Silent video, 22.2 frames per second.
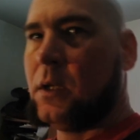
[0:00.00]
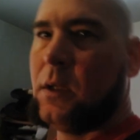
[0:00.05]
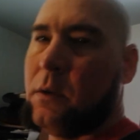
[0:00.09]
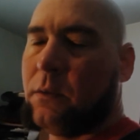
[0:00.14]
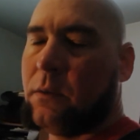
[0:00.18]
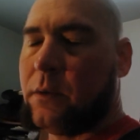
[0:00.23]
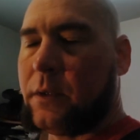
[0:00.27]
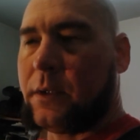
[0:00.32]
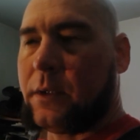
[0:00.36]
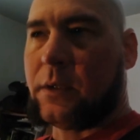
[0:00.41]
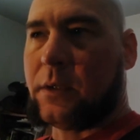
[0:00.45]

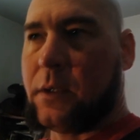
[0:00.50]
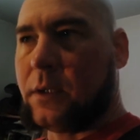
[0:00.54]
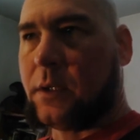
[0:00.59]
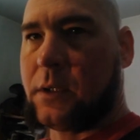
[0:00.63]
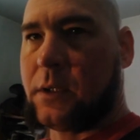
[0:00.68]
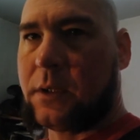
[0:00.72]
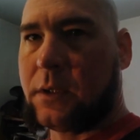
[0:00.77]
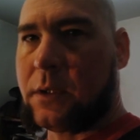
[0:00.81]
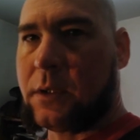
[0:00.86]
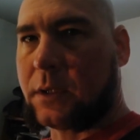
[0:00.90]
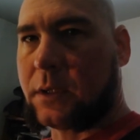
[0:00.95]
with
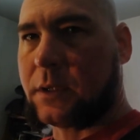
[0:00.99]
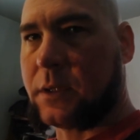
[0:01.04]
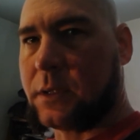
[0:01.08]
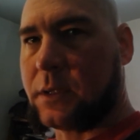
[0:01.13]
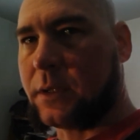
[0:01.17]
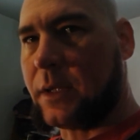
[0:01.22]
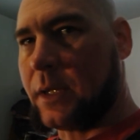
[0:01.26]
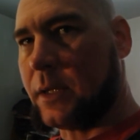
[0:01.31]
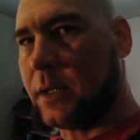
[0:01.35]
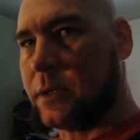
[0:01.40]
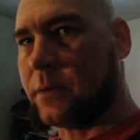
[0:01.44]
the
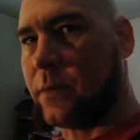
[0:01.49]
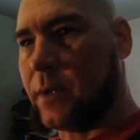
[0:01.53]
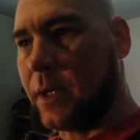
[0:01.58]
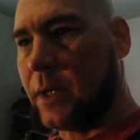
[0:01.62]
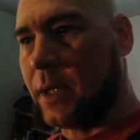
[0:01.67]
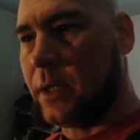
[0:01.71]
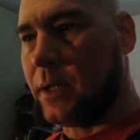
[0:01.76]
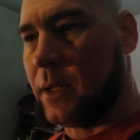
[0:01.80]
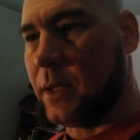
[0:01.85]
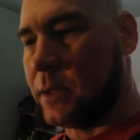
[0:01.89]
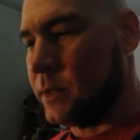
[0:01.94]
success
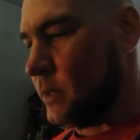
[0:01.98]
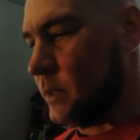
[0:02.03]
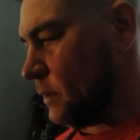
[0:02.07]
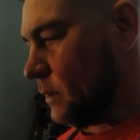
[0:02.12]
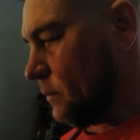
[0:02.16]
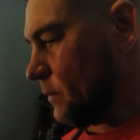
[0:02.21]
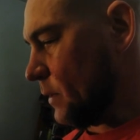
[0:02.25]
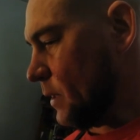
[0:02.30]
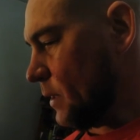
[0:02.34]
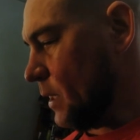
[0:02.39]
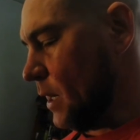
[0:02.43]
rate, that's
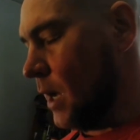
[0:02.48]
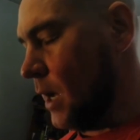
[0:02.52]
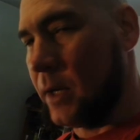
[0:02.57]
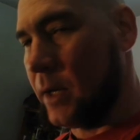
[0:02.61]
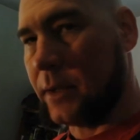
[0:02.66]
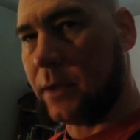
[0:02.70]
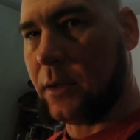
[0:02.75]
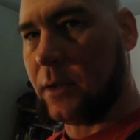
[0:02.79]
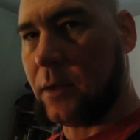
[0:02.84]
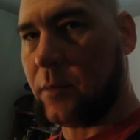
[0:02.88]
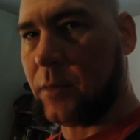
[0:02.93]
not
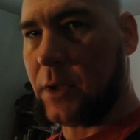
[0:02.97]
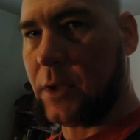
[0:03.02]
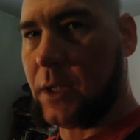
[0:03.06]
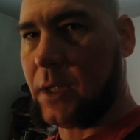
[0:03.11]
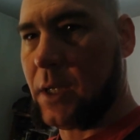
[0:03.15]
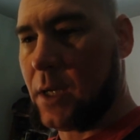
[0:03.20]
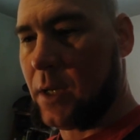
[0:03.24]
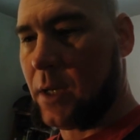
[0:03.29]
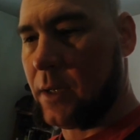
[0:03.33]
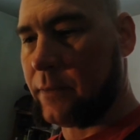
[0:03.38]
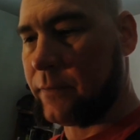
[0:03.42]
going to be
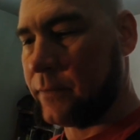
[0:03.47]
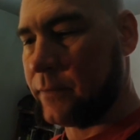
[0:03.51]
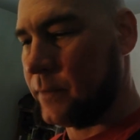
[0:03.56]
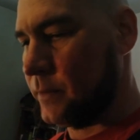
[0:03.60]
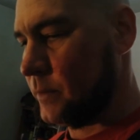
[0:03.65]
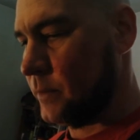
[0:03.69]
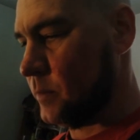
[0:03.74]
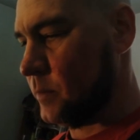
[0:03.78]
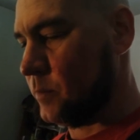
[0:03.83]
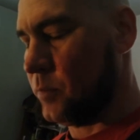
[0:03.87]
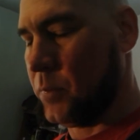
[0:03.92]
enough.
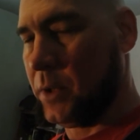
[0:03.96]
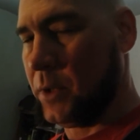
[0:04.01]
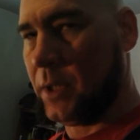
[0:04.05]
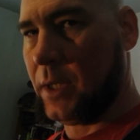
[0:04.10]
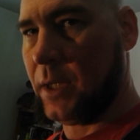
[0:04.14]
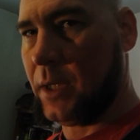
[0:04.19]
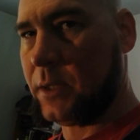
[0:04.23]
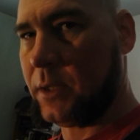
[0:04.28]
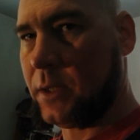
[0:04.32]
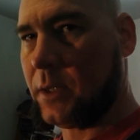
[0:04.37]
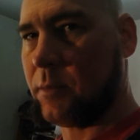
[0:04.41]

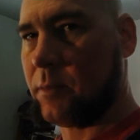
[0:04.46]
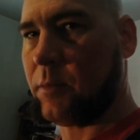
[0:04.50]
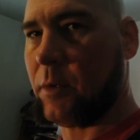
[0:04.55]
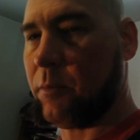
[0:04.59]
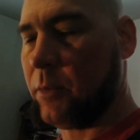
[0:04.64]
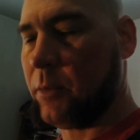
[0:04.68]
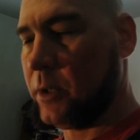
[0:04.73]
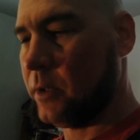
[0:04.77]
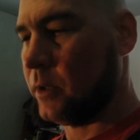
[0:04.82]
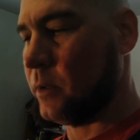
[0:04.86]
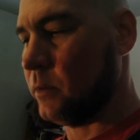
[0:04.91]
But my
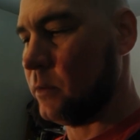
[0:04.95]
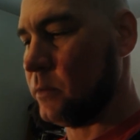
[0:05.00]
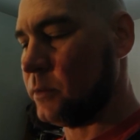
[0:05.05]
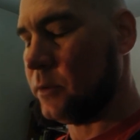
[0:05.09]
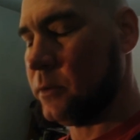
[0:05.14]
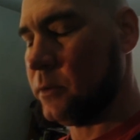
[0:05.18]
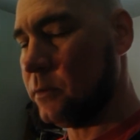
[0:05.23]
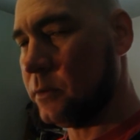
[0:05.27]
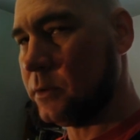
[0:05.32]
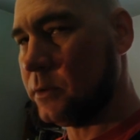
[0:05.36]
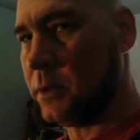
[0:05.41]
marigolds
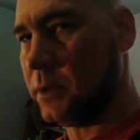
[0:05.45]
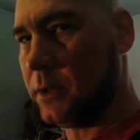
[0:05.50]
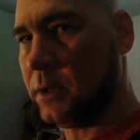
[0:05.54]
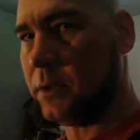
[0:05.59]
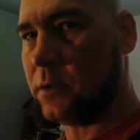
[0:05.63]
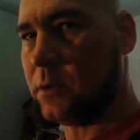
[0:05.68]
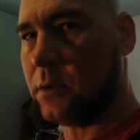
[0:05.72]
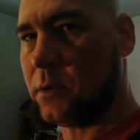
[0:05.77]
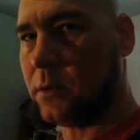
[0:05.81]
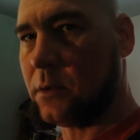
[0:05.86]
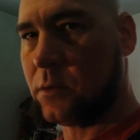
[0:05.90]
usually
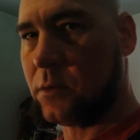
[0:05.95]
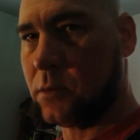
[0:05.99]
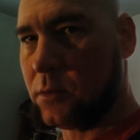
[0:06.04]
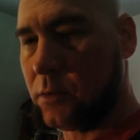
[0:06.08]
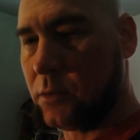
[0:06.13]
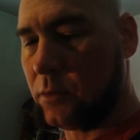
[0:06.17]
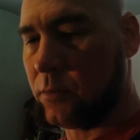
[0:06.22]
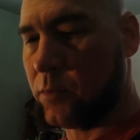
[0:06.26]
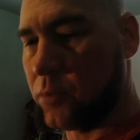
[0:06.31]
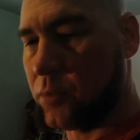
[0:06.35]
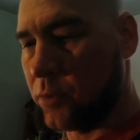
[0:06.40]

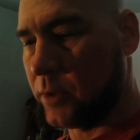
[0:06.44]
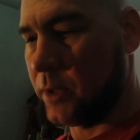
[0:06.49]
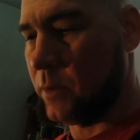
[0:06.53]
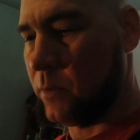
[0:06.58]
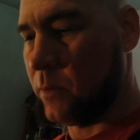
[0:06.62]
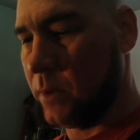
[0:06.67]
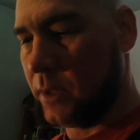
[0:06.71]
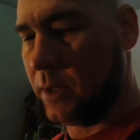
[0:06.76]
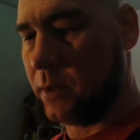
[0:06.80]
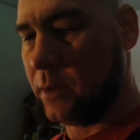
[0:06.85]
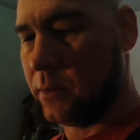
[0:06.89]
do pretty
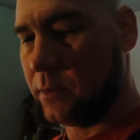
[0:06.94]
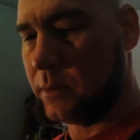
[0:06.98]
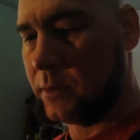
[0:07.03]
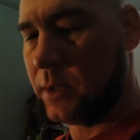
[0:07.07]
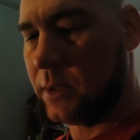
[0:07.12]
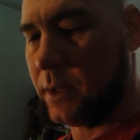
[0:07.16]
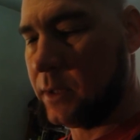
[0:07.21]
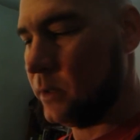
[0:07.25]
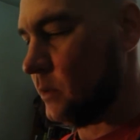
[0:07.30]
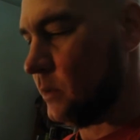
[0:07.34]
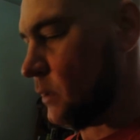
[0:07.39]
well.
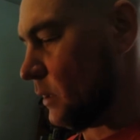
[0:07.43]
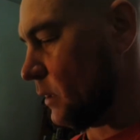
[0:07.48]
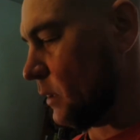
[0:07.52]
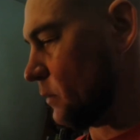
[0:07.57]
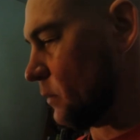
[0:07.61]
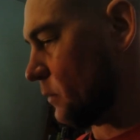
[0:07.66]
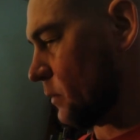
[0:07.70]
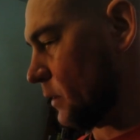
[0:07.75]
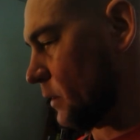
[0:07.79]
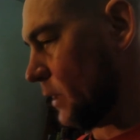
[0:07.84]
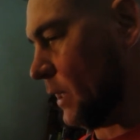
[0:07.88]
They
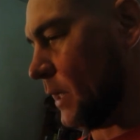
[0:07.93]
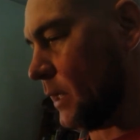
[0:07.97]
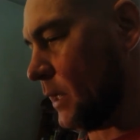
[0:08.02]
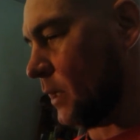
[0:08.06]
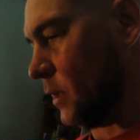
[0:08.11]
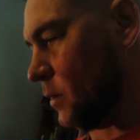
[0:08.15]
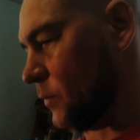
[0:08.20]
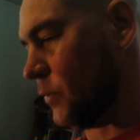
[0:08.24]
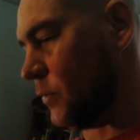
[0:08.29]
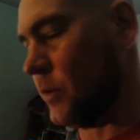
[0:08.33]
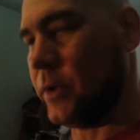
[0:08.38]
usually hang
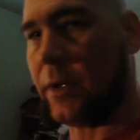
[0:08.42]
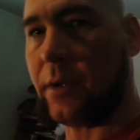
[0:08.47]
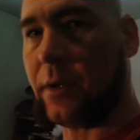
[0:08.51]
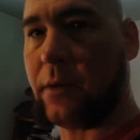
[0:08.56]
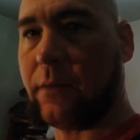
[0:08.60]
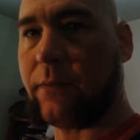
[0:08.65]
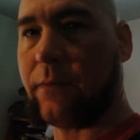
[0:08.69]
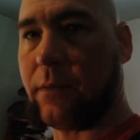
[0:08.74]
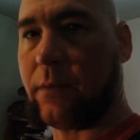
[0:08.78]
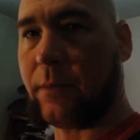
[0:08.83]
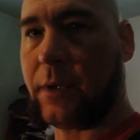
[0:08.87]
on pretty
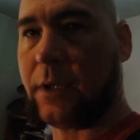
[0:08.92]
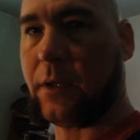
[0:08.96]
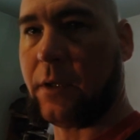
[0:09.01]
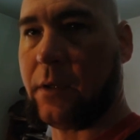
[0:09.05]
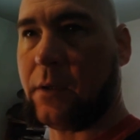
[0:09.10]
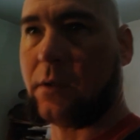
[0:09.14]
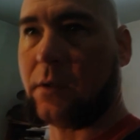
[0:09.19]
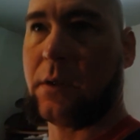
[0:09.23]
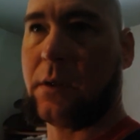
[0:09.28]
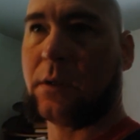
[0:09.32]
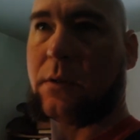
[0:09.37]
good from
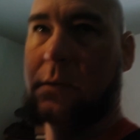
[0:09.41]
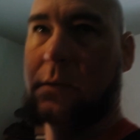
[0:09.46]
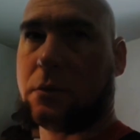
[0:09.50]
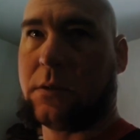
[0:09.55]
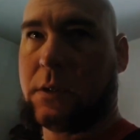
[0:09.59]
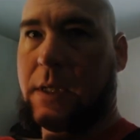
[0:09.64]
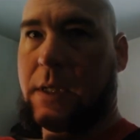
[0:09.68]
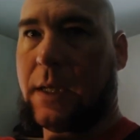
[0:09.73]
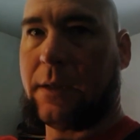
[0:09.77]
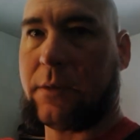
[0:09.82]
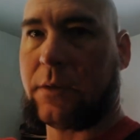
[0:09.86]
here
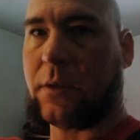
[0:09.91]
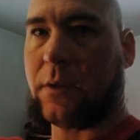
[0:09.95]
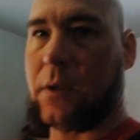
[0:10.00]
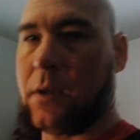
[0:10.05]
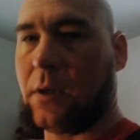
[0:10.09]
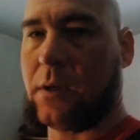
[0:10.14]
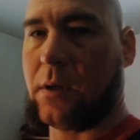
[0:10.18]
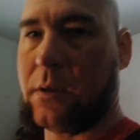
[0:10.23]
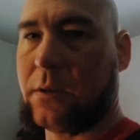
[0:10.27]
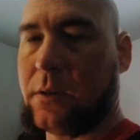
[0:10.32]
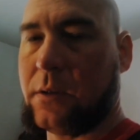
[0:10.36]
out to the
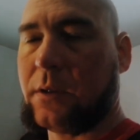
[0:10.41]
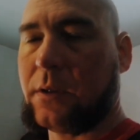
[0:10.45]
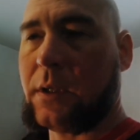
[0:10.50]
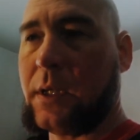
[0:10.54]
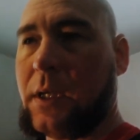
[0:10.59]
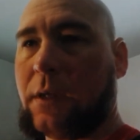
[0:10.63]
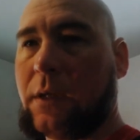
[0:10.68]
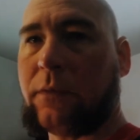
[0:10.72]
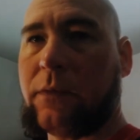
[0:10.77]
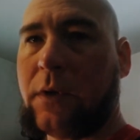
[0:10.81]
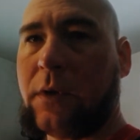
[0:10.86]
garden. And
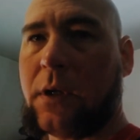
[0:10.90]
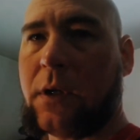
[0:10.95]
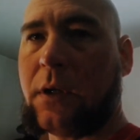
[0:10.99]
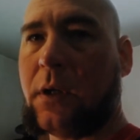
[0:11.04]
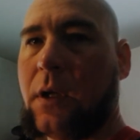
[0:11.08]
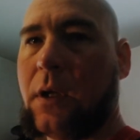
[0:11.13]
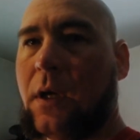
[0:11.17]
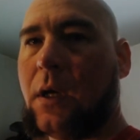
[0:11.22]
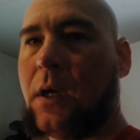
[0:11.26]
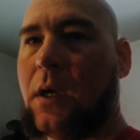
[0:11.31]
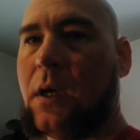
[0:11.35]
if not,
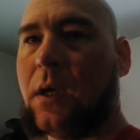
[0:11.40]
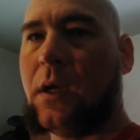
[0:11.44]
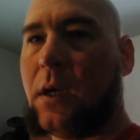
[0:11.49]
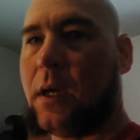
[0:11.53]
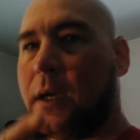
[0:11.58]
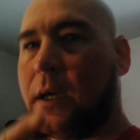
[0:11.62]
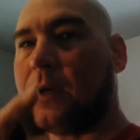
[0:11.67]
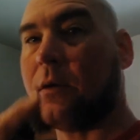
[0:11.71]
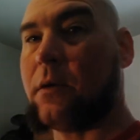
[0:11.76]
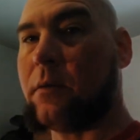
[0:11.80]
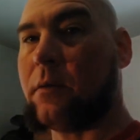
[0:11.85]

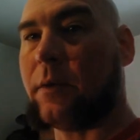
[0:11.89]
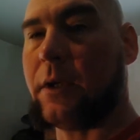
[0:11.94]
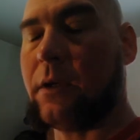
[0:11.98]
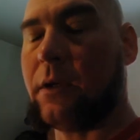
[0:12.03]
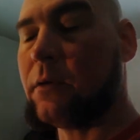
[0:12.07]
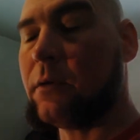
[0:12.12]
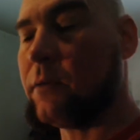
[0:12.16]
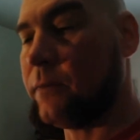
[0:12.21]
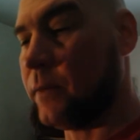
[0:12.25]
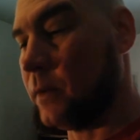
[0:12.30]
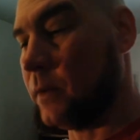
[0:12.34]
I go to my
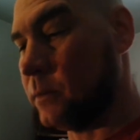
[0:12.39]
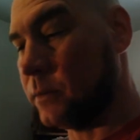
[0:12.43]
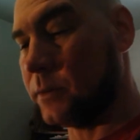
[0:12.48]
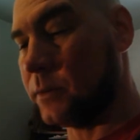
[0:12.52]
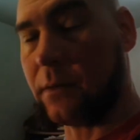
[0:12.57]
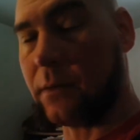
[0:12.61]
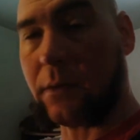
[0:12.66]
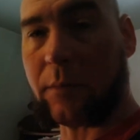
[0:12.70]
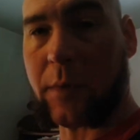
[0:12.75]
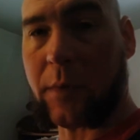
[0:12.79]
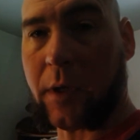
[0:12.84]
local farm
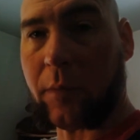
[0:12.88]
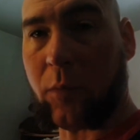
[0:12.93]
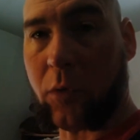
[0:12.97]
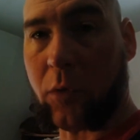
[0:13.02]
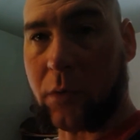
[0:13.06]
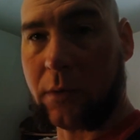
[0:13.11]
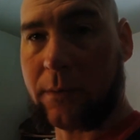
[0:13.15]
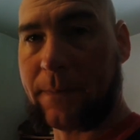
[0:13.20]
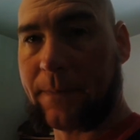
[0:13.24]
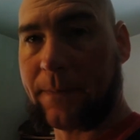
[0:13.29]
store and buy more.